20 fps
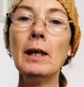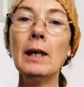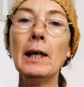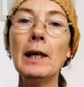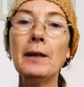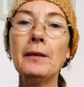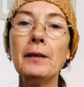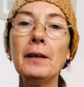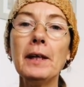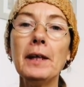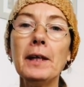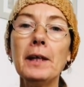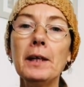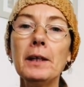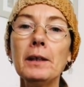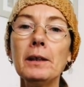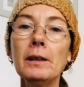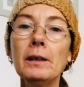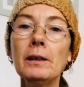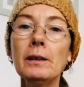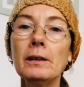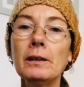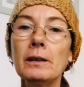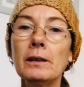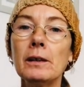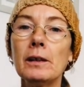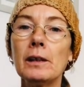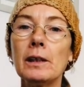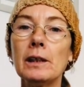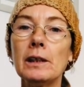And then
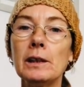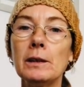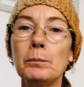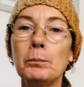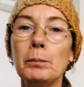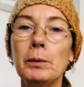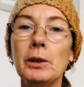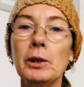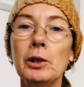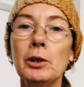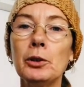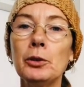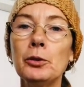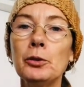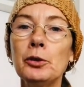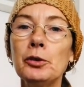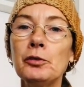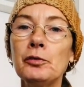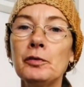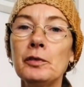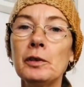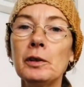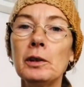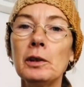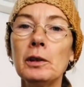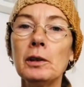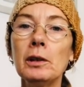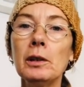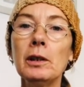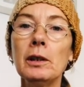these
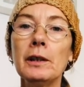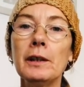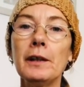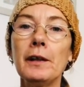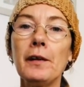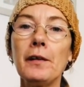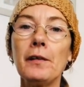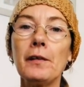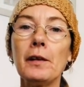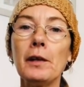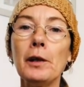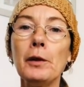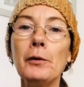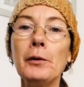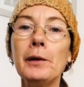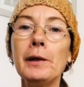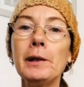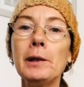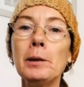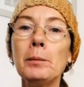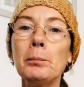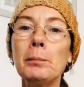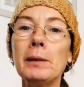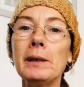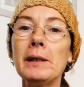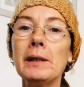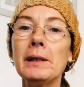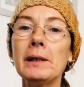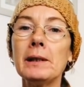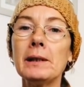beautiful ethereal
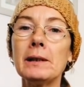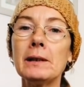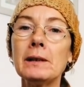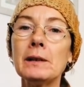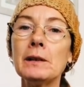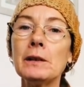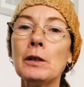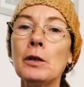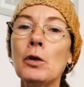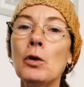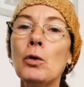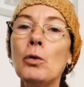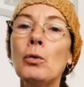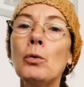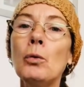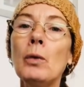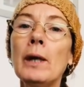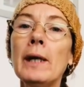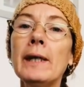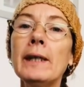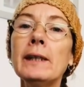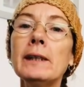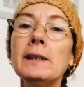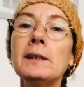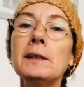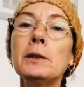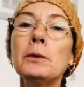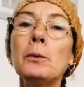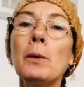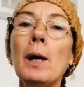beings raise
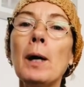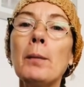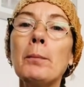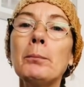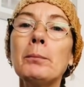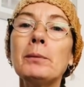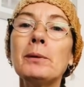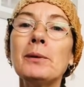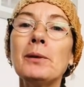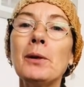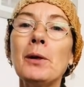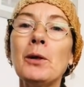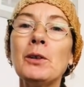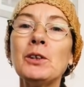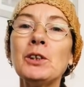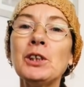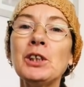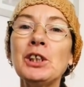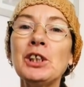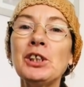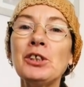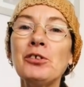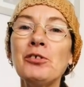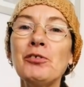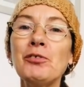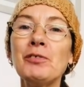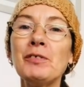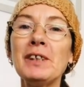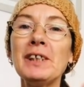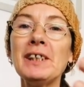you up onto your
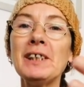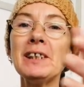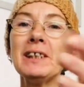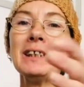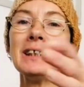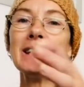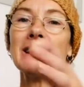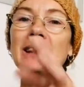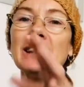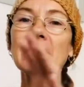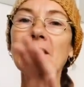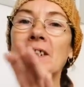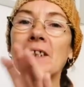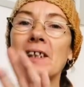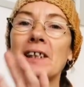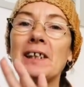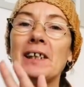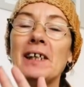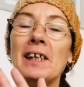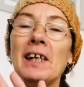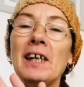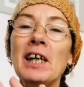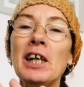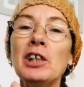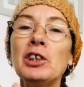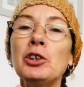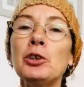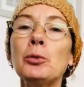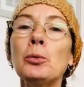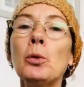feet,
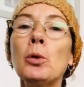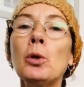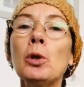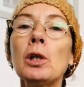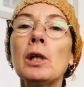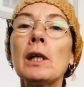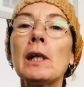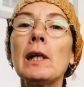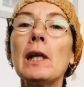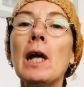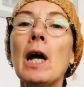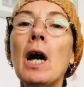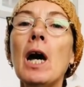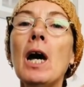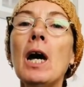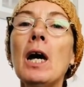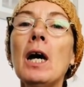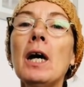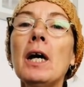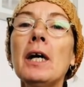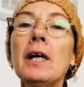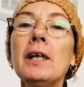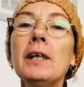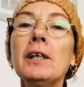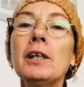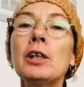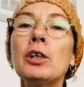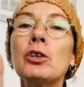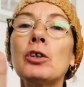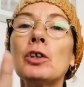and you all glide
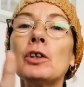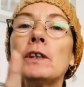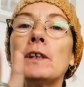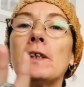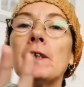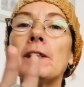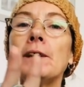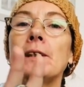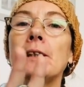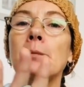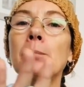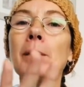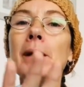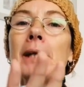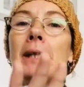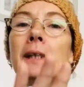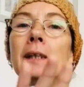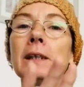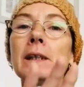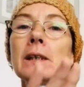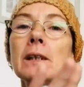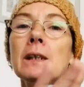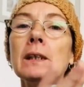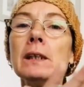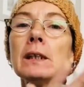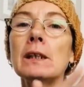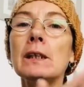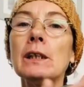across the space